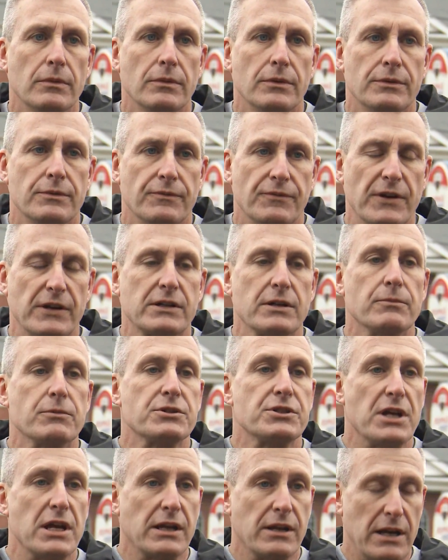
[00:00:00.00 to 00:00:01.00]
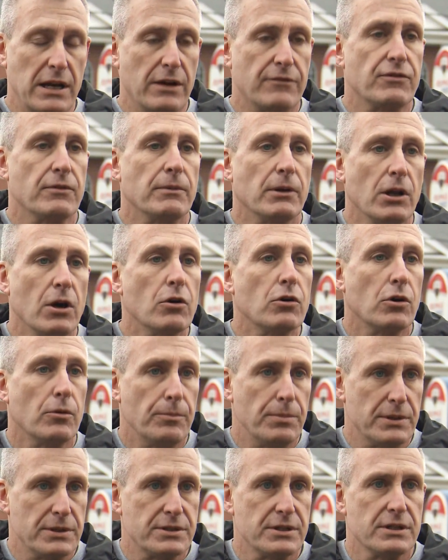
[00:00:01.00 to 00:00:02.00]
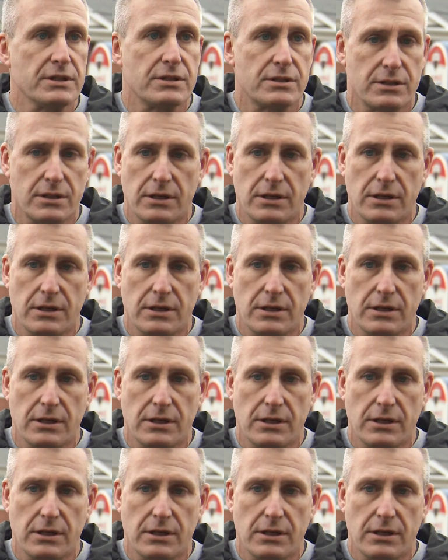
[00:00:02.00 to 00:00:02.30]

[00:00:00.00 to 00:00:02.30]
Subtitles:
the victim was taken here from a local business.